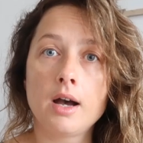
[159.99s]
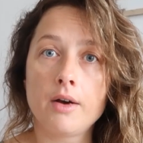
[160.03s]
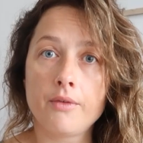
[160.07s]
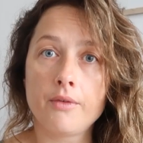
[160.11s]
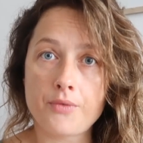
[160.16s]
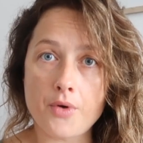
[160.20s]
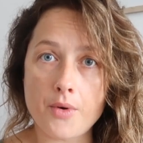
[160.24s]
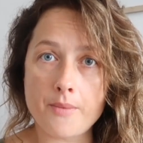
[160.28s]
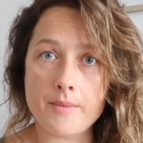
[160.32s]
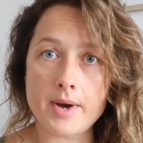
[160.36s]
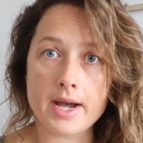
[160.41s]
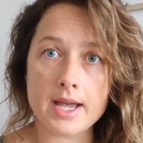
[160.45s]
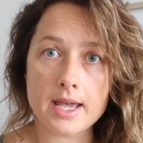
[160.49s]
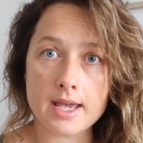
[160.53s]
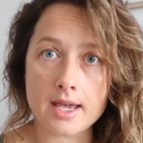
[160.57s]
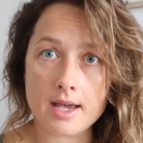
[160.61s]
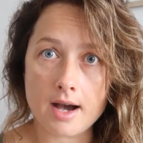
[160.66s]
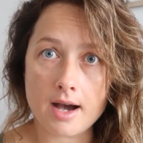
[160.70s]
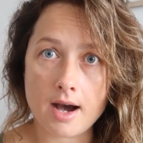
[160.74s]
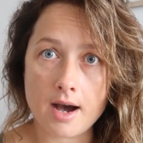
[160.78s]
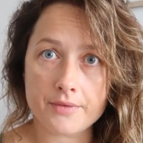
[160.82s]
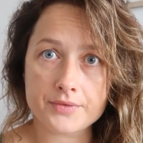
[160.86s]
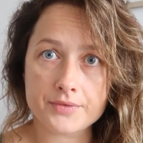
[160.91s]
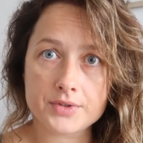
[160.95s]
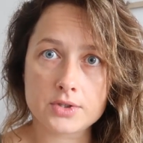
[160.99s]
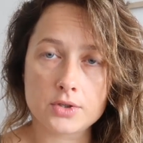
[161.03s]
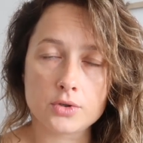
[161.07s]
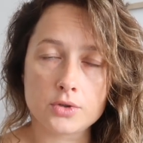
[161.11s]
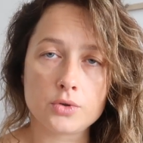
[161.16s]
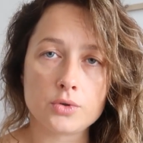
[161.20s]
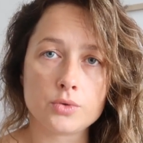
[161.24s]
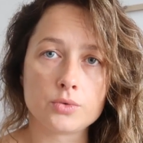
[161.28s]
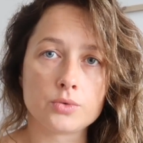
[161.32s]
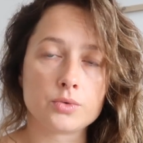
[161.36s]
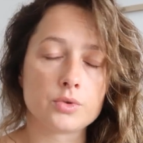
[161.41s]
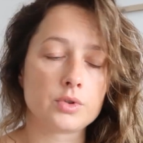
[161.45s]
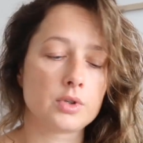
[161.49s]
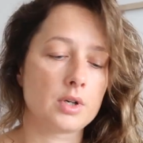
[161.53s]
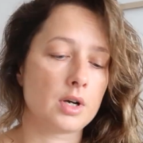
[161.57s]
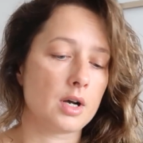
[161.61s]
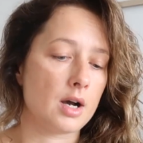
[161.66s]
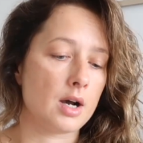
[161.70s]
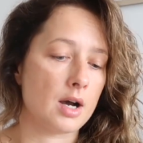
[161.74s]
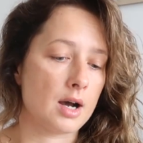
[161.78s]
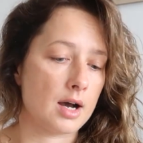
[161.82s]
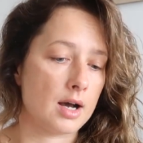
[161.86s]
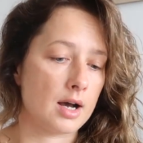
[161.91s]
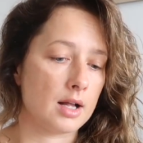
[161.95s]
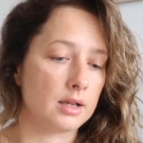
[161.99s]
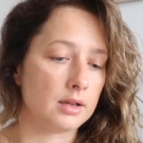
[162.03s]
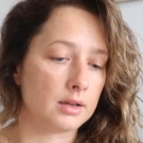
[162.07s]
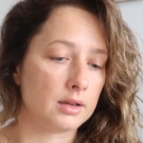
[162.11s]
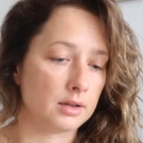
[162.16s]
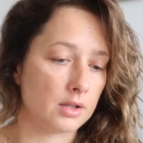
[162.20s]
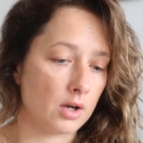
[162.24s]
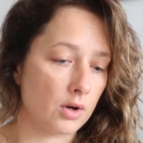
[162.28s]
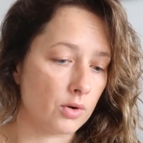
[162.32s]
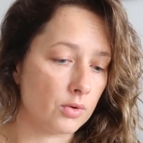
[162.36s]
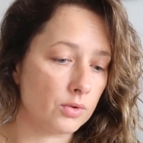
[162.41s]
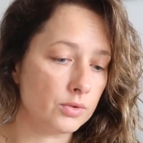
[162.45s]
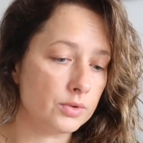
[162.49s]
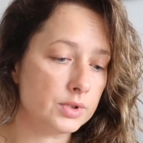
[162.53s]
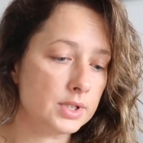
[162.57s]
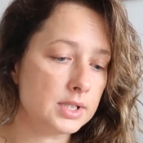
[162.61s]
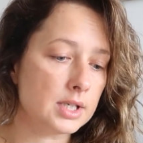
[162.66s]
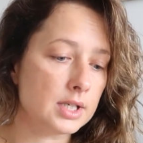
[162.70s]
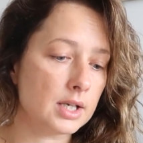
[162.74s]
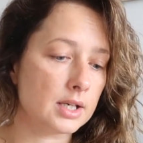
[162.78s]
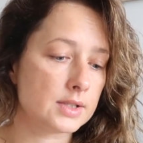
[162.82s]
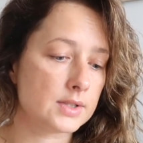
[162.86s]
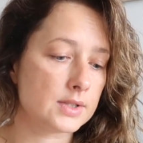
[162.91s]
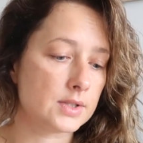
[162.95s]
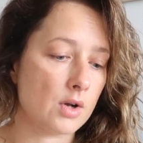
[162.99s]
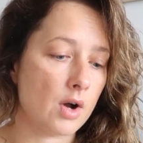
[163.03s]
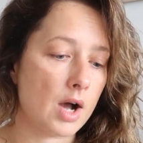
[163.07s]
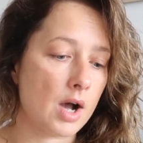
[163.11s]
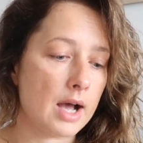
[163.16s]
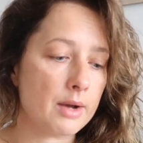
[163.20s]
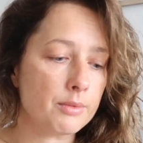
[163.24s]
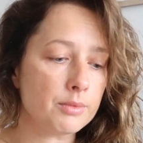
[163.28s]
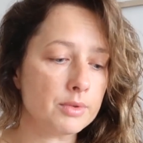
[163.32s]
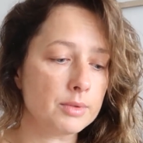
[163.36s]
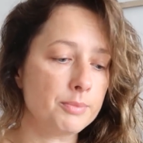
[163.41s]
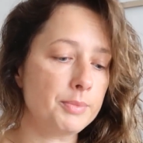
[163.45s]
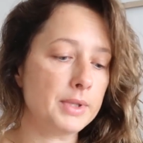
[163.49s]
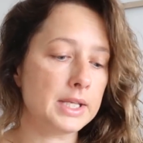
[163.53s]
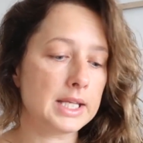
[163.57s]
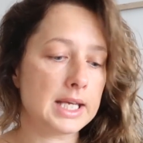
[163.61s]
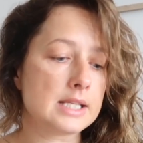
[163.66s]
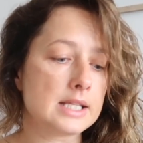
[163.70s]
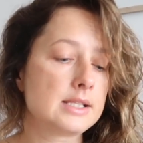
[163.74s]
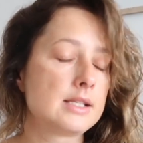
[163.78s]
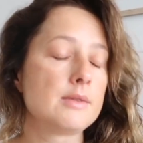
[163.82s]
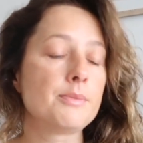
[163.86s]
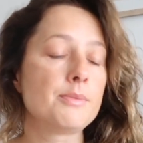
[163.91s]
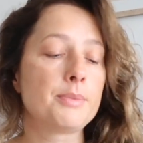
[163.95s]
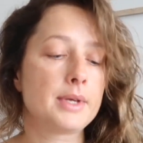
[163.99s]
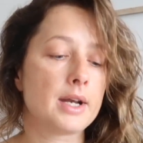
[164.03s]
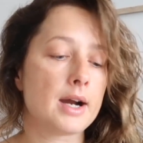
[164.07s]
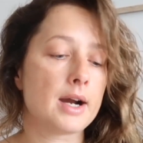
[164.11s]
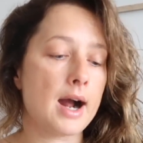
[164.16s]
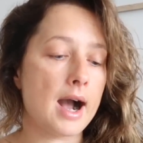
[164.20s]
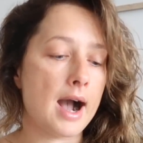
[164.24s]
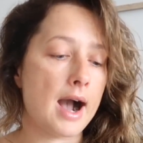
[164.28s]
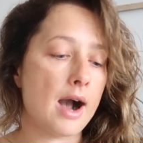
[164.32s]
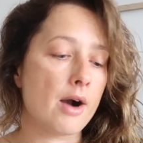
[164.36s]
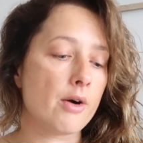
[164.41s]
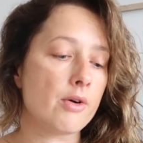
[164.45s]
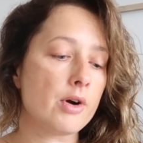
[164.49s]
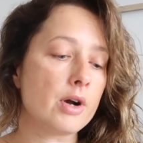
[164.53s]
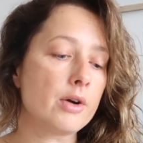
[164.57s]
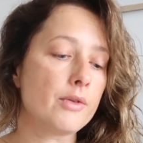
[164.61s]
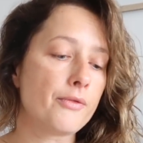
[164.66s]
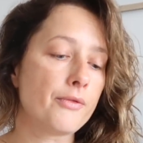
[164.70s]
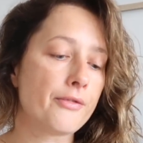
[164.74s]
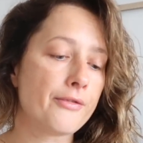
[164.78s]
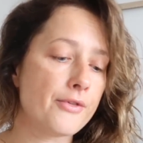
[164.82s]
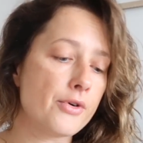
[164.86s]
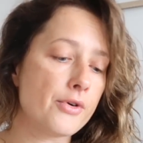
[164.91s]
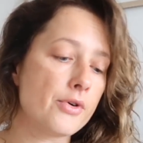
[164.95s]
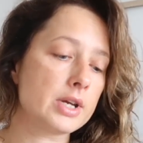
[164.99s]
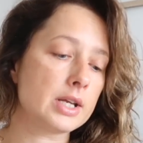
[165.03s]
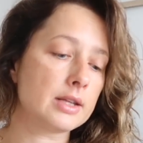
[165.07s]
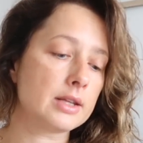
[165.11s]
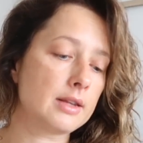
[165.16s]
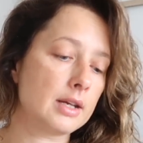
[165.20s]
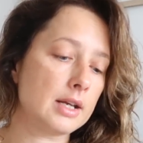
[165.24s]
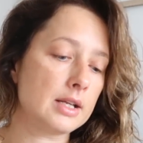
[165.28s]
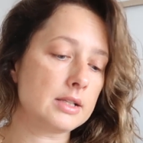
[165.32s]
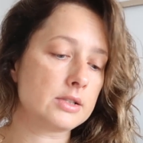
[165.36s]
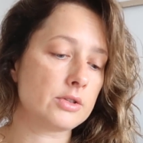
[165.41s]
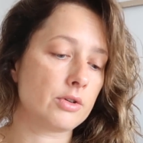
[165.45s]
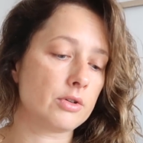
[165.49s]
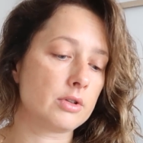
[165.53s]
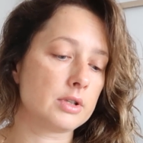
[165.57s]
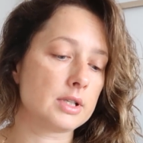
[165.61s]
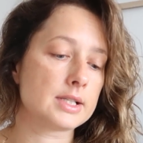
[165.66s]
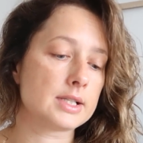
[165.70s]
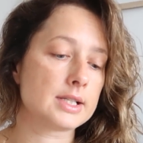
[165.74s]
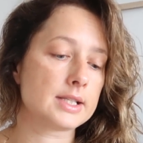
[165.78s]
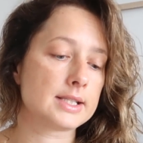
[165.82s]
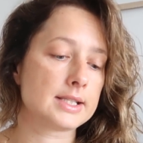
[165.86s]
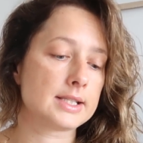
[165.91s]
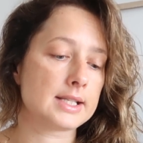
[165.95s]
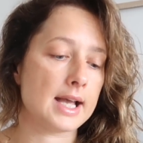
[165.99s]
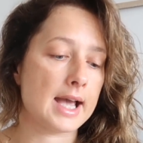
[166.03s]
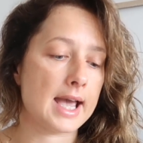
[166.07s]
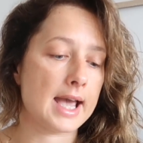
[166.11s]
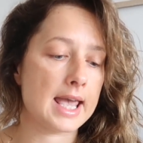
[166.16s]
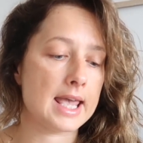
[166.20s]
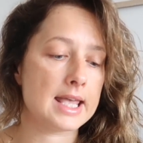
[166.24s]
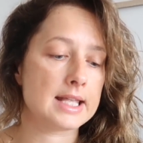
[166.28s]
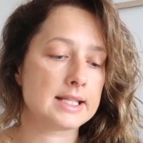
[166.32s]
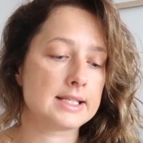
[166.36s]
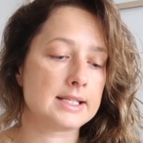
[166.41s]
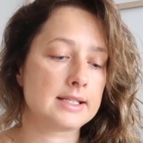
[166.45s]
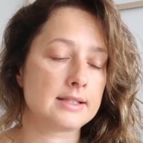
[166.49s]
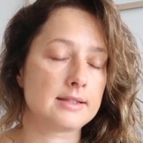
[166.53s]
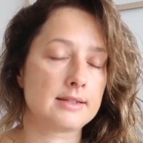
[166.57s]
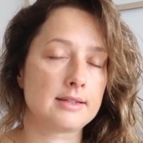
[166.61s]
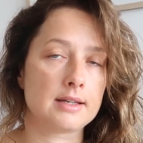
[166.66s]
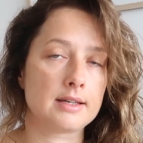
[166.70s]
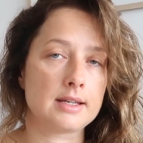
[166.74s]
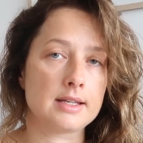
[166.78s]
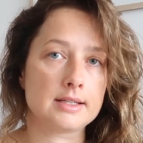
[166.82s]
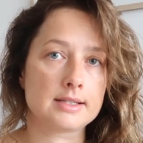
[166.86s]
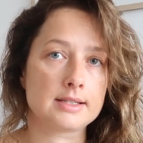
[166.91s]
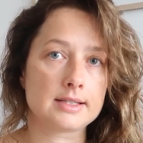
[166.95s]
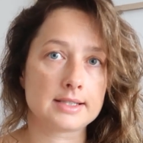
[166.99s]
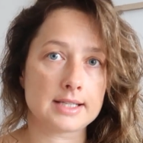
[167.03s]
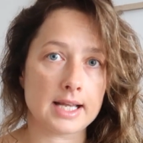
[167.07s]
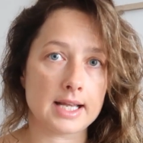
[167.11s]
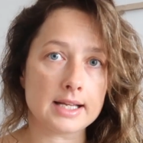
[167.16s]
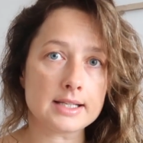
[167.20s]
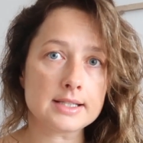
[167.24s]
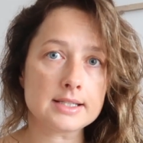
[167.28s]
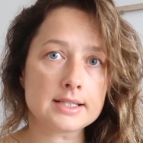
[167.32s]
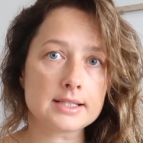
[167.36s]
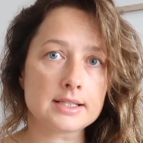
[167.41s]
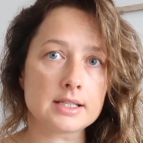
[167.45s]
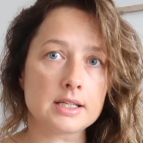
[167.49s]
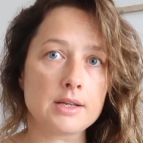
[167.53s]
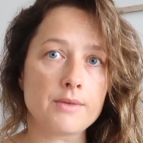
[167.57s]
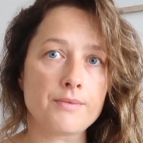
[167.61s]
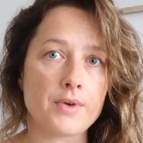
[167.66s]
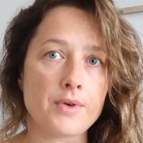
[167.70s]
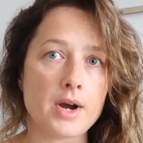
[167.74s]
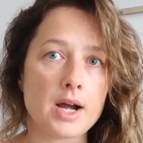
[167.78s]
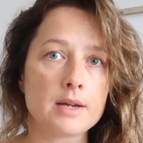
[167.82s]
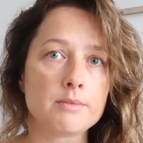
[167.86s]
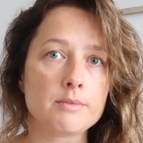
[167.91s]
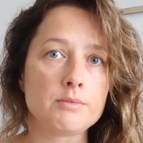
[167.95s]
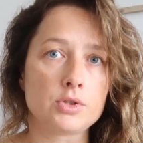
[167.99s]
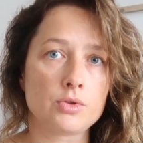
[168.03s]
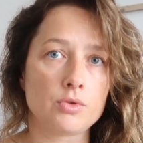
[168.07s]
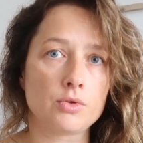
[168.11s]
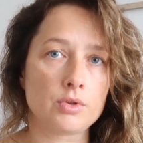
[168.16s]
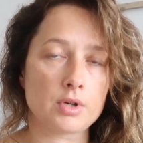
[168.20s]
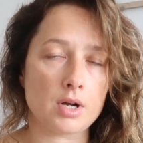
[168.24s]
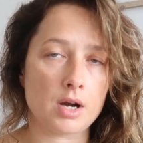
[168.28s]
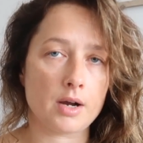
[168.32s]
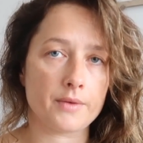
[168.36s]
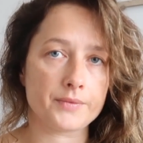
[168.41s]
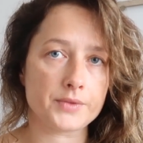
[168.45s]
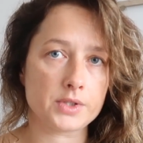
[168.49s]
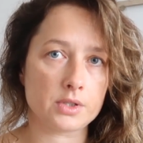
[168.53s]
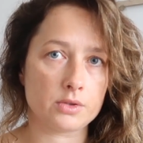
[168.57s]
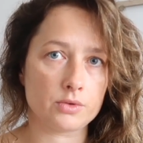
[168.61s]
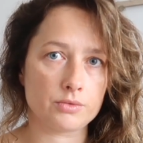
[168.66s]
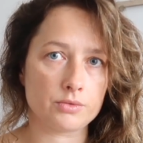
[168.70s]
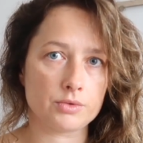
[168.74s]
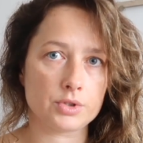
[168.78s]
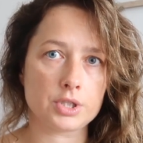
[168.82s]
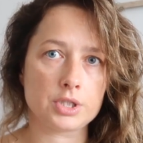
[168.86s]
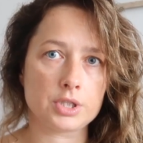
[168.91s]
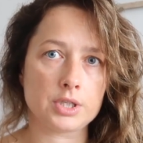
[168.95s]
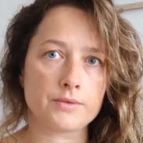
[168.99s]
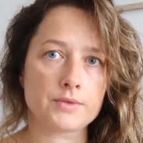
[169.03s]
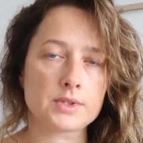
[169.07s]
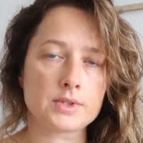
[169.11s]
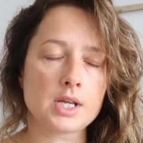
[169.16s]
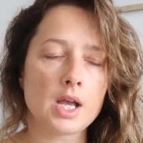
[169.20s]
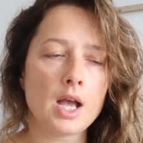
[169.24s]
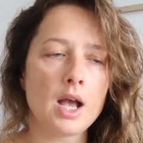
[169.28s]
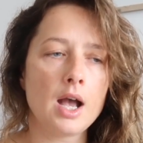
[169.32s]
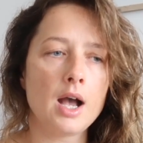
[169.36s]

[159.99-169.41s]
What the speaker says: for my afternoon load, so I will be getting per hour $43.83 if I'm doing afternoon shift.